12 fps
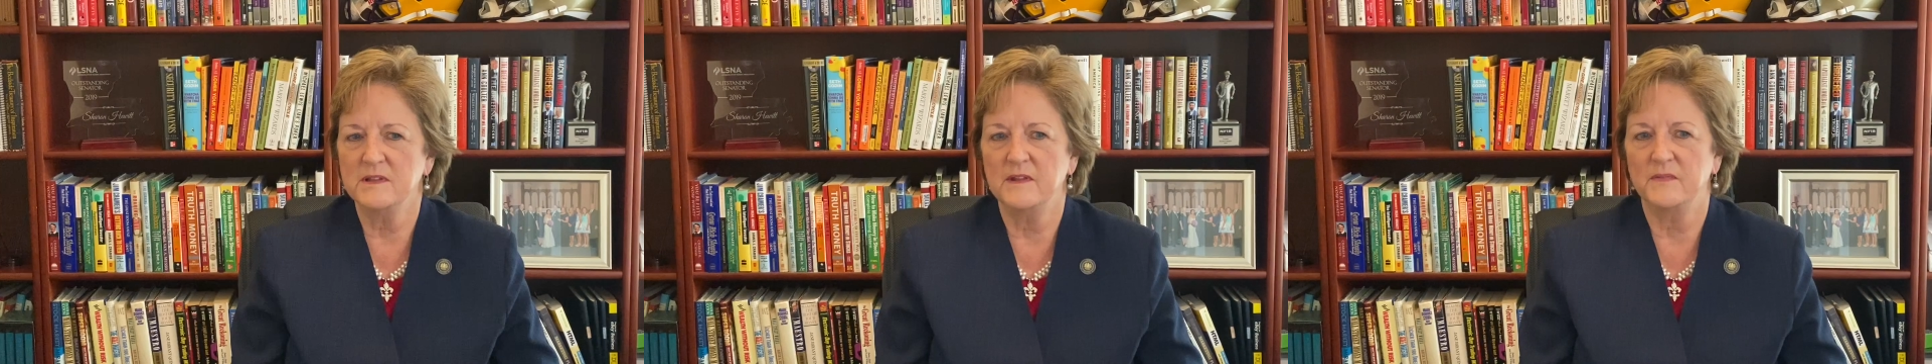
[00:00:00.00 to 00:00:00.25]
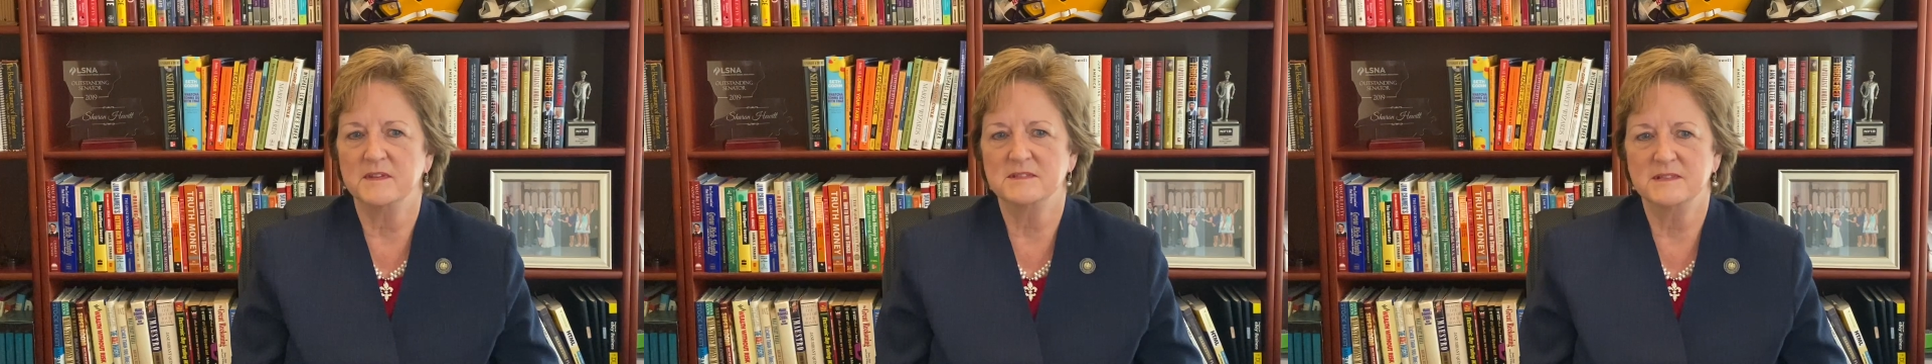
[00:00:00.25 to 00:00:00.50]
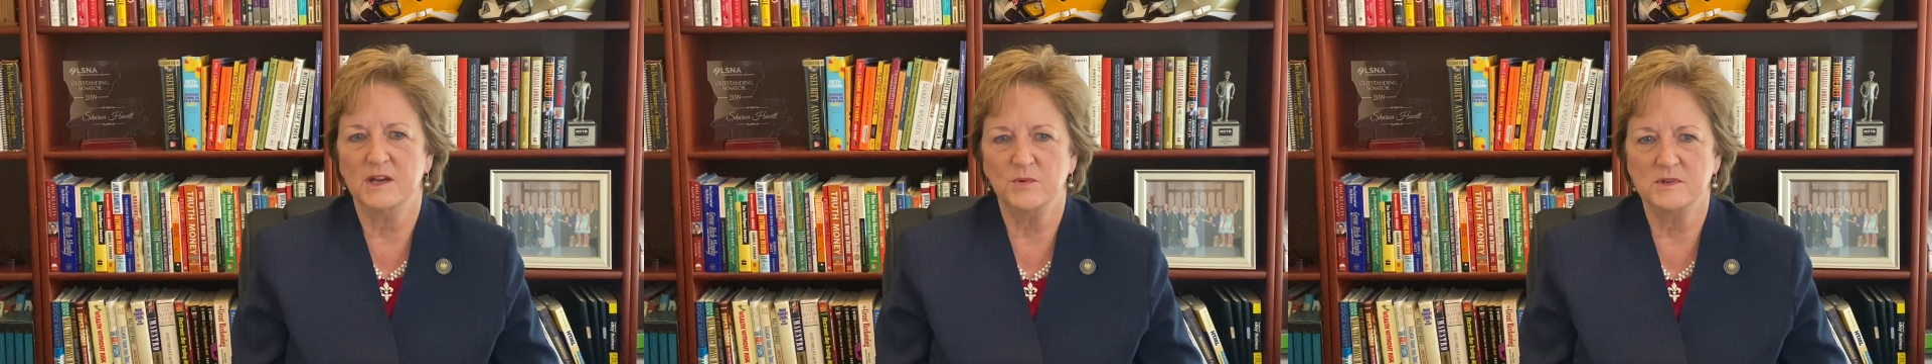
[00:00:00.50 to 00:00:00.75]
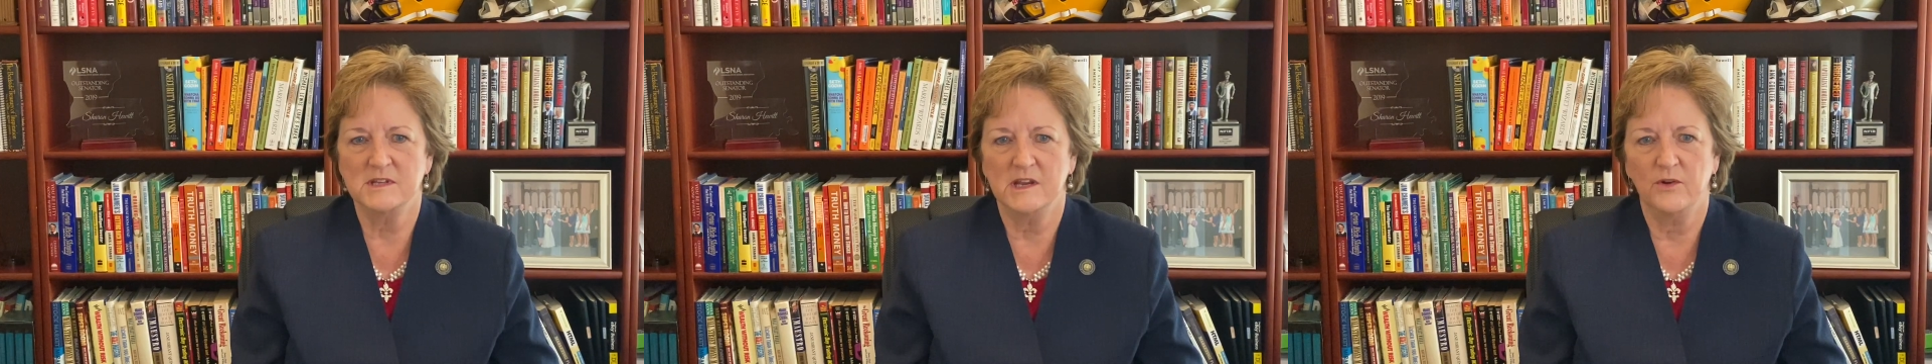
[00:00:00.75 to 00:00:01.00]
that the
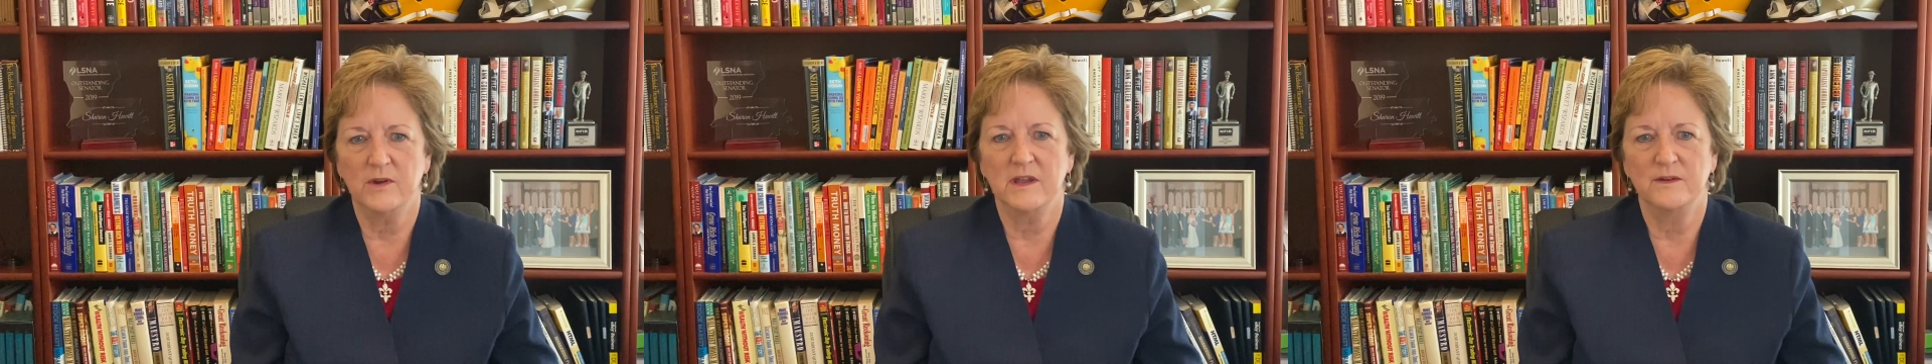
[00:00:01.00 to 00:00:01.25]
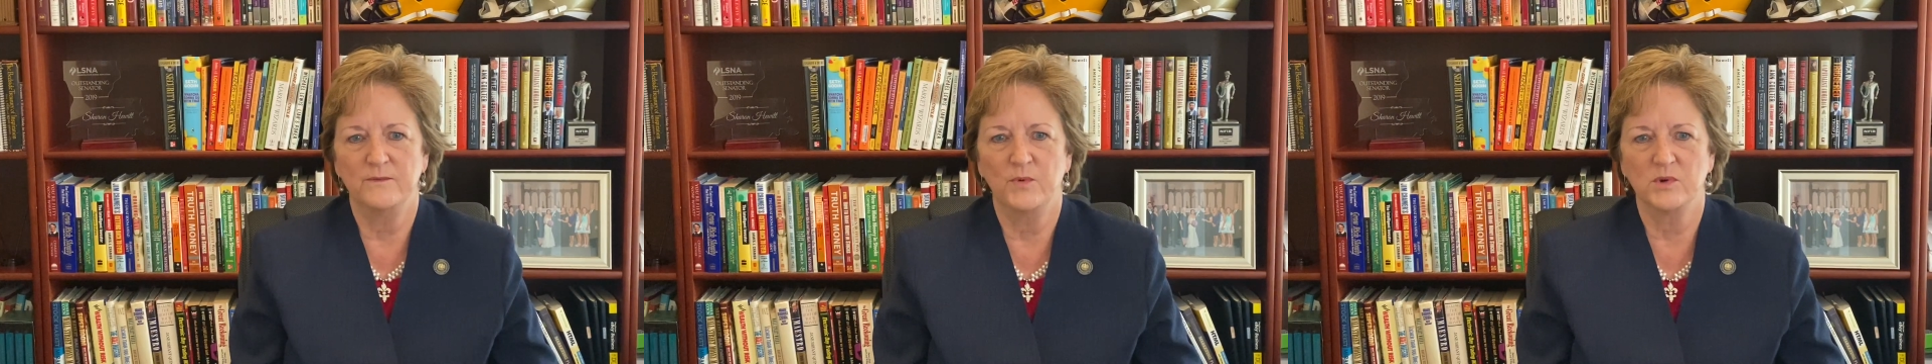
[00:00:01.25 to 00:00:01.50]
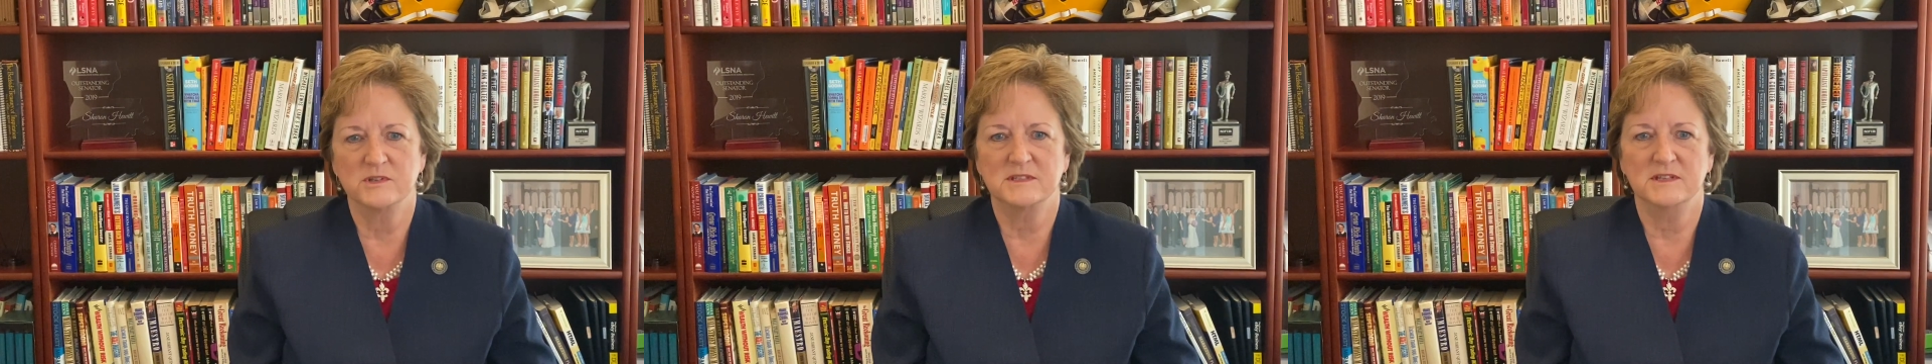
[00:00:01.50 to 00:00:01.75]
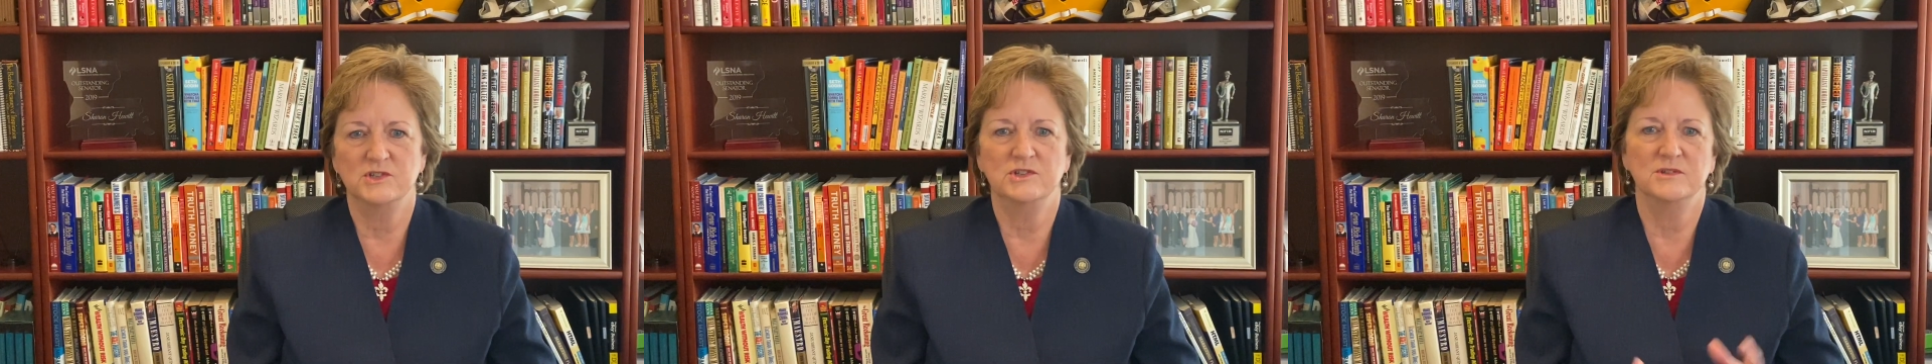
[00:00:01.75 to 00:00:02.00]
Secretary enforced
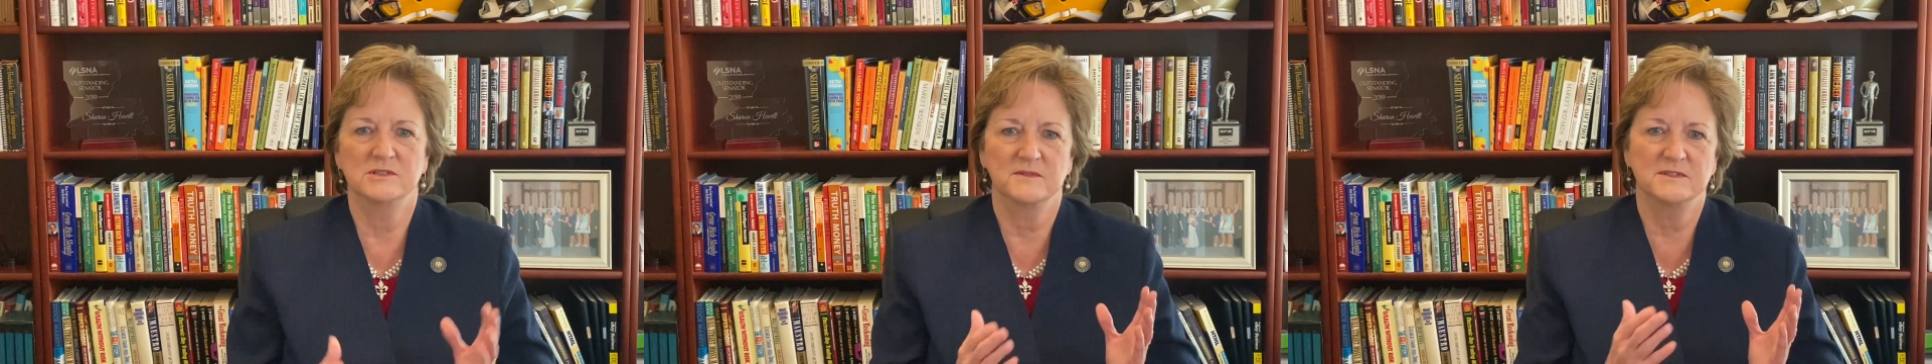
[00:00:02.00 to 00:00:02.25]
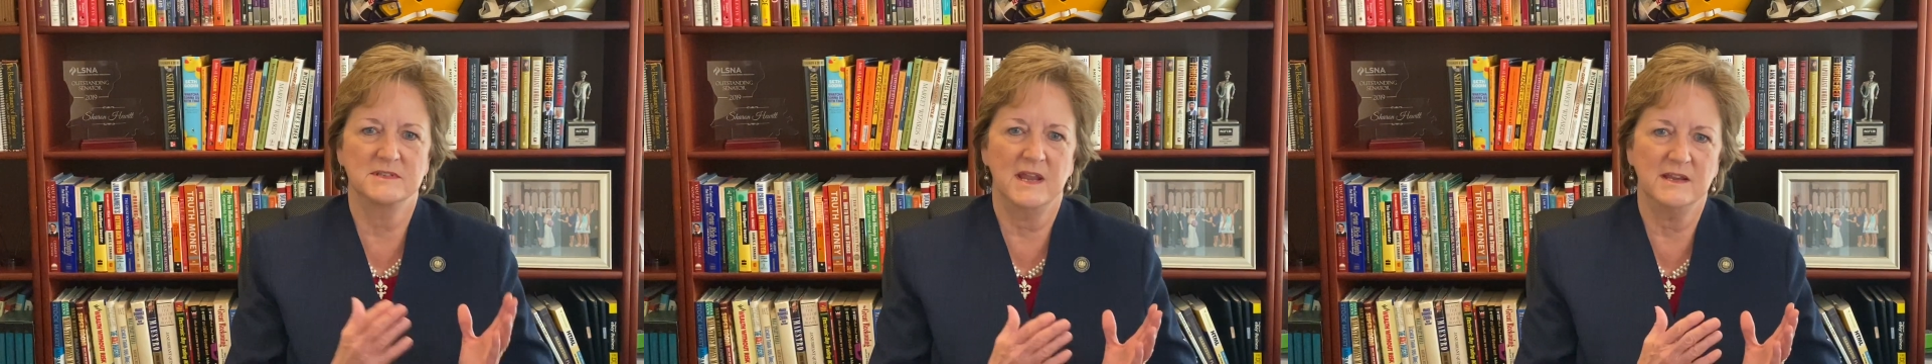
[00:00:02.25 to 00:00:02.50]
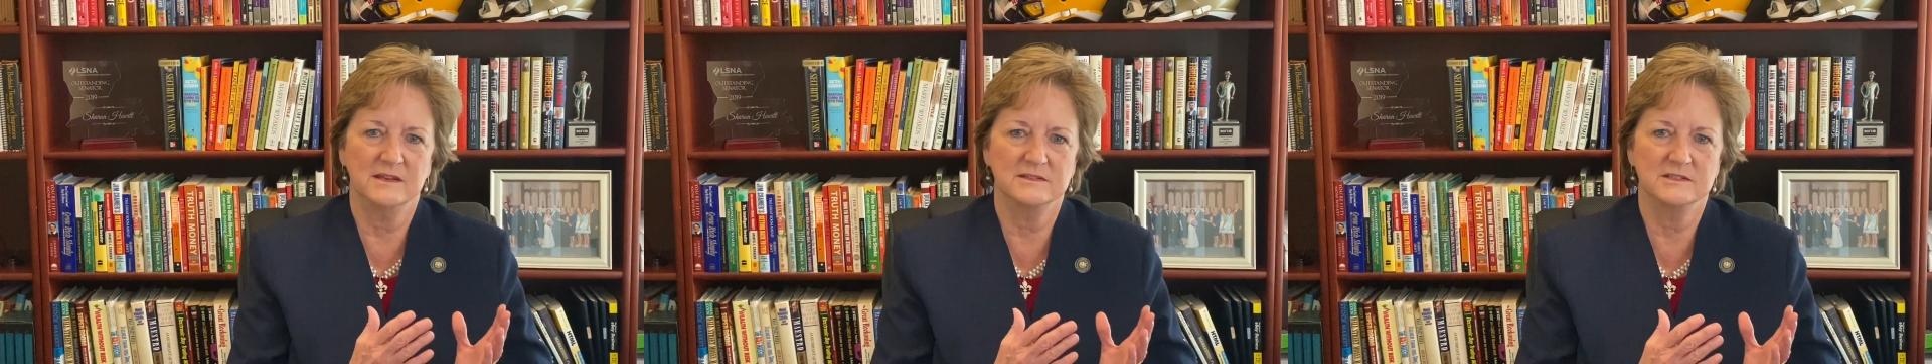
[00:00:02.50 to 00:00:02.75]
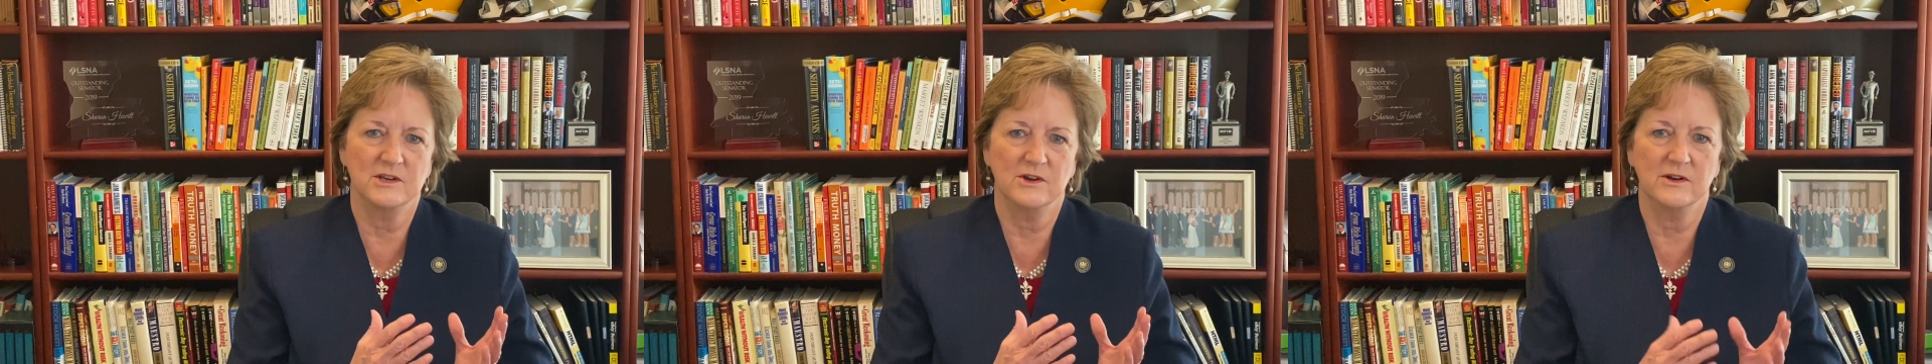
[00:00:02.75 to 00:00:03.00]
issues of state
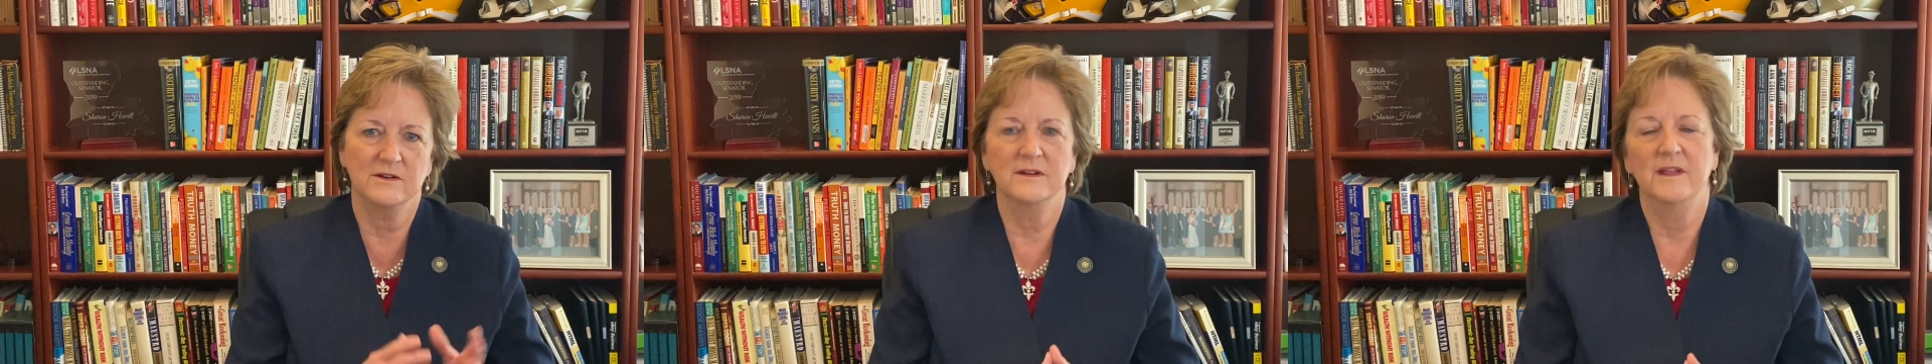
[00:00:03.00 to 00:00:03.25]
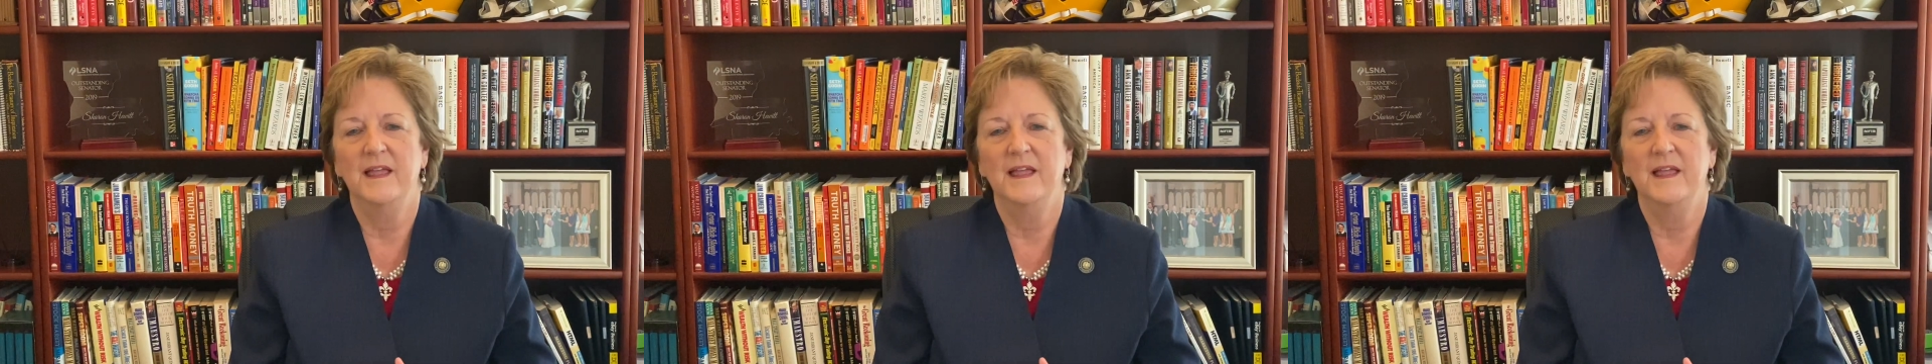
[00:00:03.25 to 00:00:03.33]
concern